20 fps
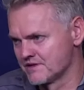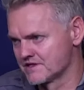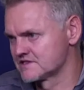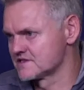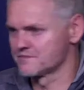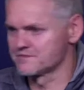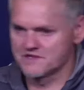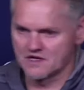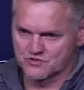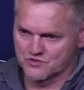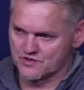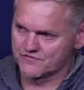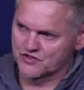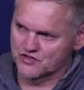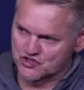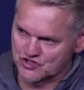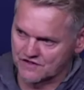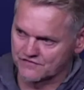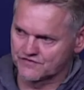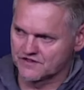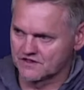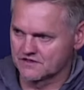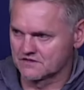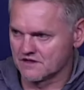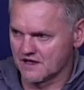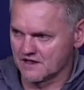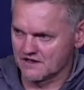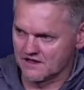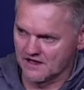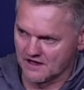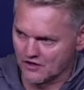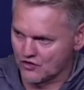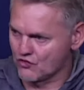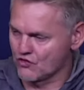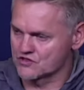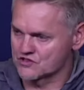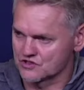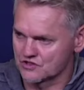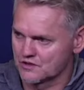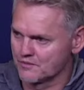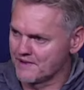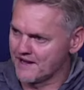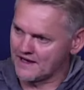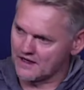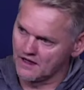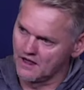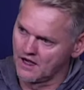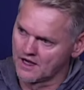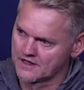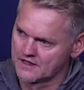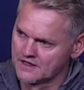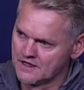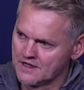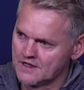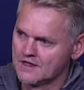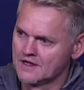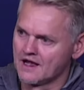but sometimes you have to shift and, and get across on the back line.